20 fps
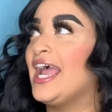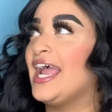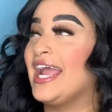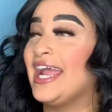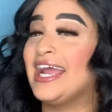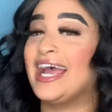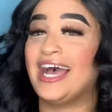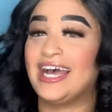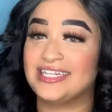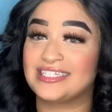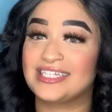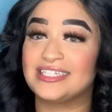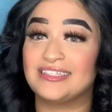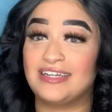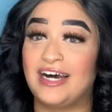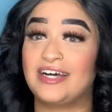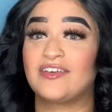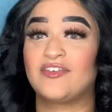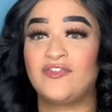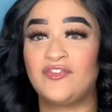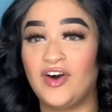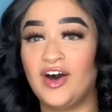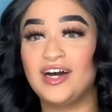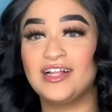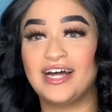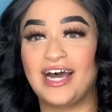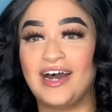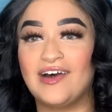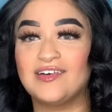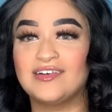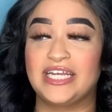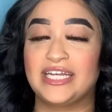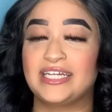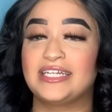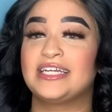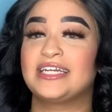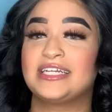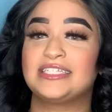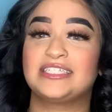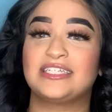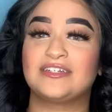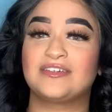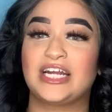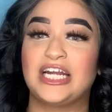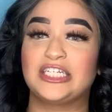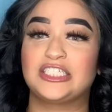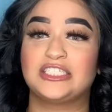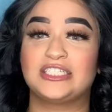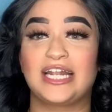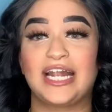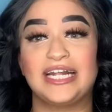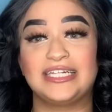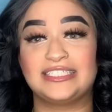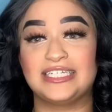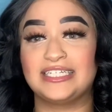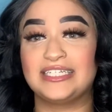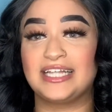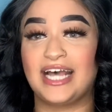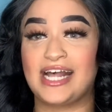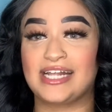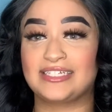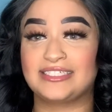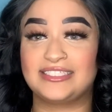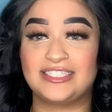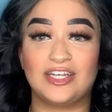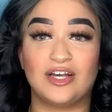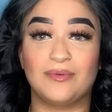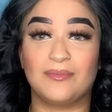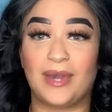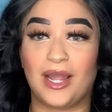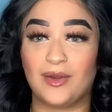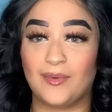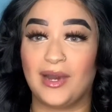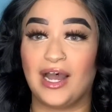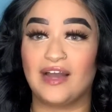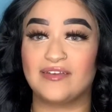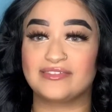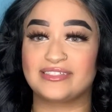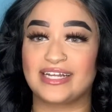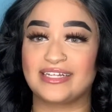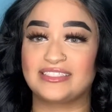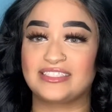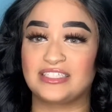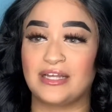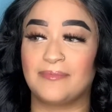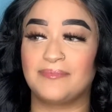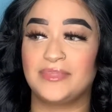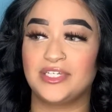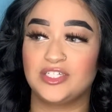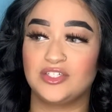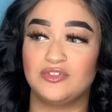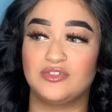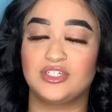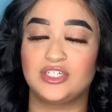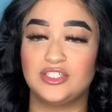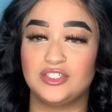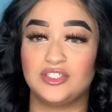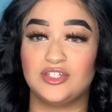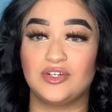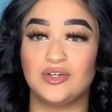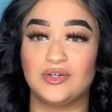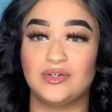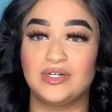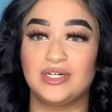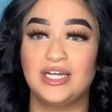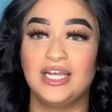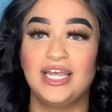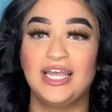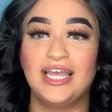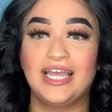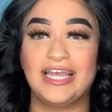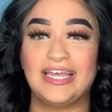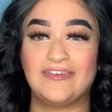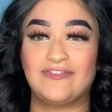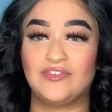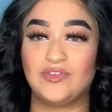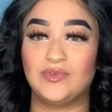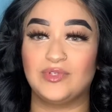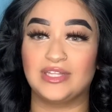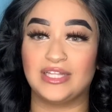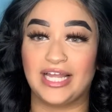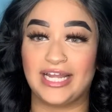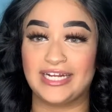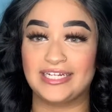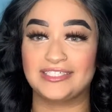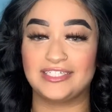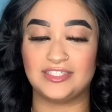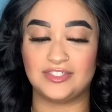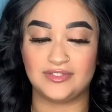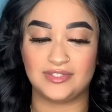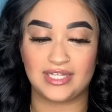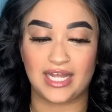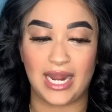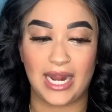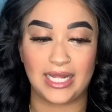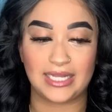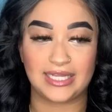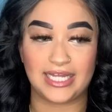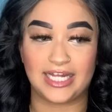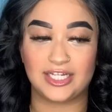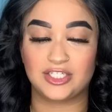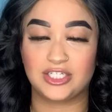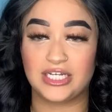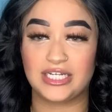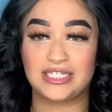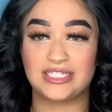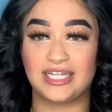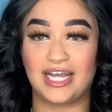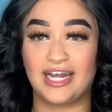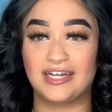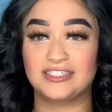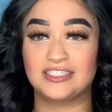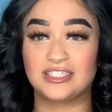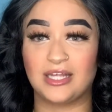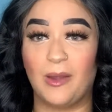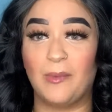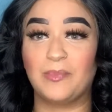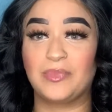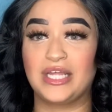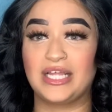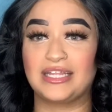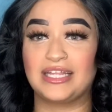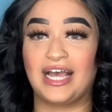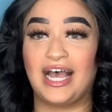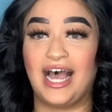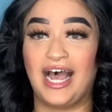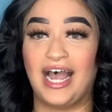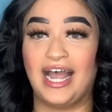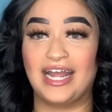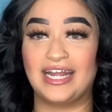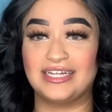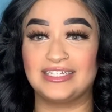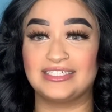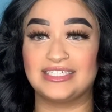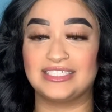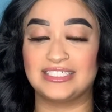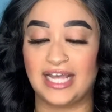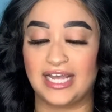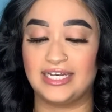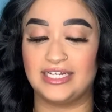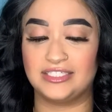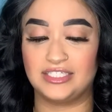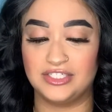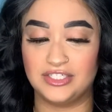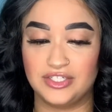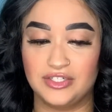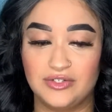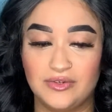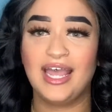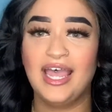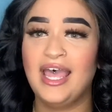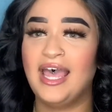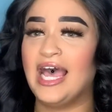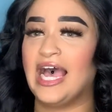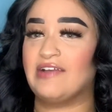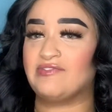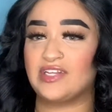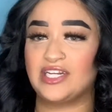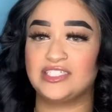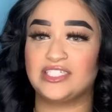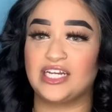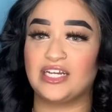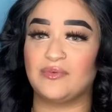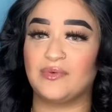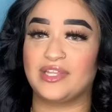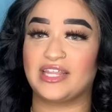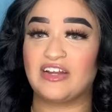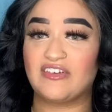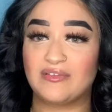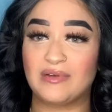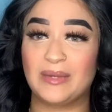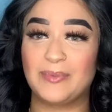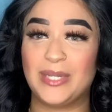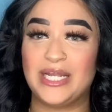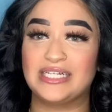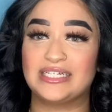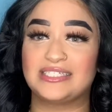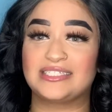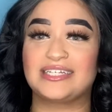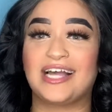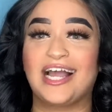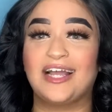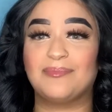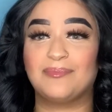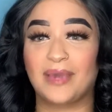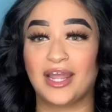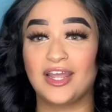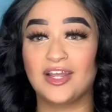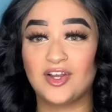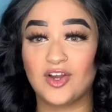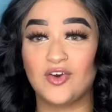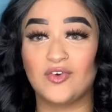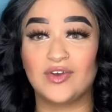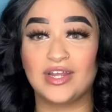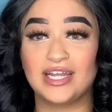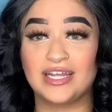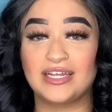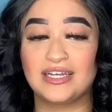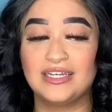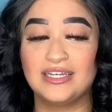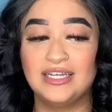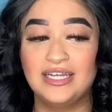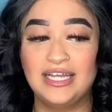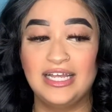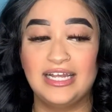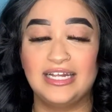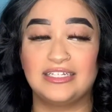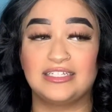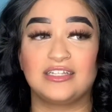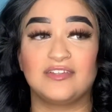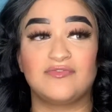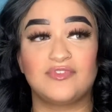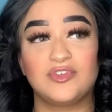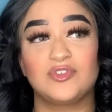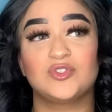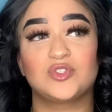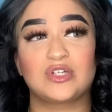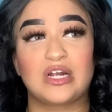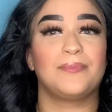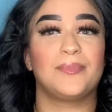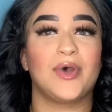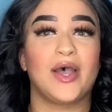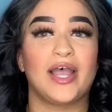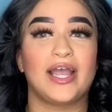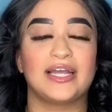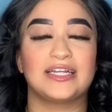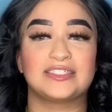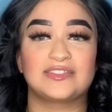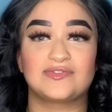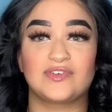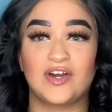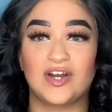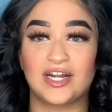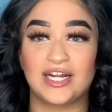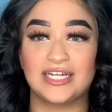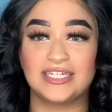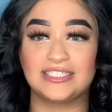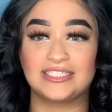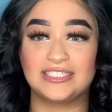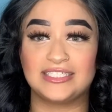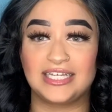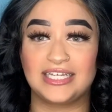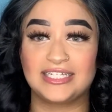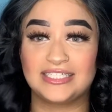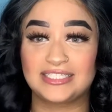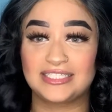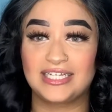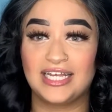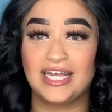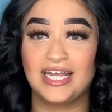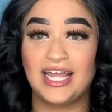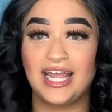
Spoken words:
It has a lot of fallout. Take into consideration that I did not seal my wefts. That's something you can do if you like to do that. That's just not something that I decided to do, and then I've done it with every my pieces. I might going into the future, but as far as this